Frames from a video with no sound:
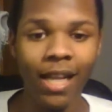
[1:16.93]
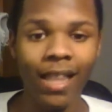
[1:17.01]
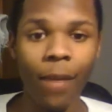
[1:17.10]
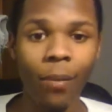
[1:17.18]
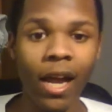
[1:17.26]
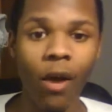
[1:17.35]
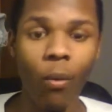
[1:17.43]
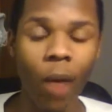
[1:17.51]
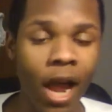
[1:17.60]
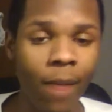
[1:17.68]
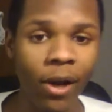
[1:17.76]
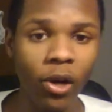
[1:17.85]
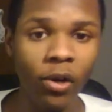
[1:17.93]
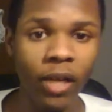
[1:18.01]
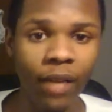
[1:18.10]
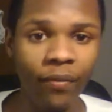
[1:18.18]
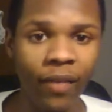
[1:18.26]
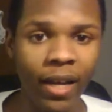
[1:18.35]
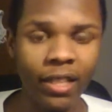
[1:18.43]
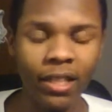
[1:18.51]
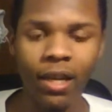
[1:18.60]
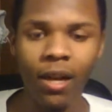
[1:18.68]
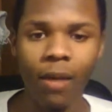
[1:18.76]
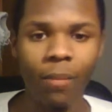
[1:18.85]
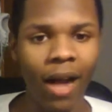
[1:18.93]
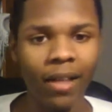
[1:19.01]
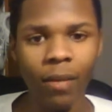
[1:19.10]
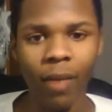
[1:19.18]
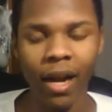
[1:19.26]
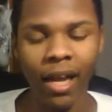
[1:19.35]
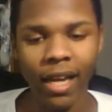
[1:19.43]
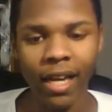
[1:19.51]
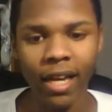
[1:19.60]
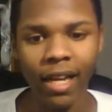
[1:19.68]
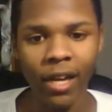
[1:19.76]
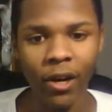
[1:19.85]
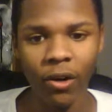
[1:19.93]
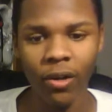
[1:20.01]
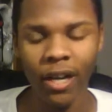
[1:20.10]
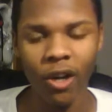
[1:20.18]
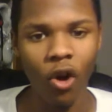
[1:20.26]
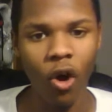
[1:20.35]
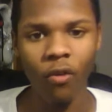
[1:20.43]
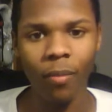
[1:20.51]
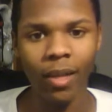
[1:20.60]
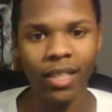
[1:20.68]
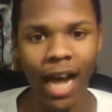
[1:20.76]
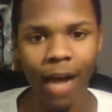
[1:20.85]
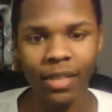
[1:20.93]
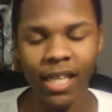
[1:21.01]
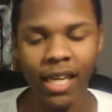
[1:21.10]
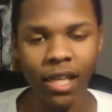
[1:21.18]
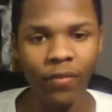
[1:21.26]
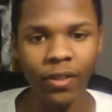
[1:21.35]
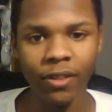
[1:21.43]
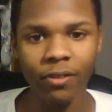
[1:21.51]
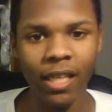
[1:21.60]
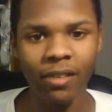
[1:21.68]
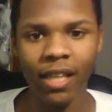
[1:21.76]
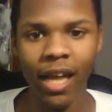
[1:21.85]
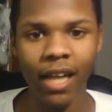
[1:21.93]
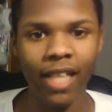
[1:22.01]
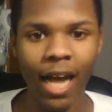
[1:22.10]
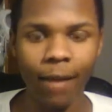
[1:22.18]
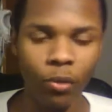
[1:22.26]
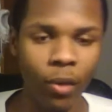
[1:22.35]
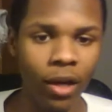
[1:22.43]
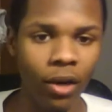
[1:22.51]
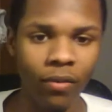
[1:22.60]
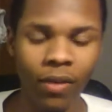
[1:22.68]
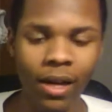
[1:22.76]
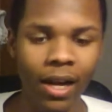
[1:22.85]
They playing way better defense, but I think by the end of the year, they're going to go from a top 10 defensive team to like top 12.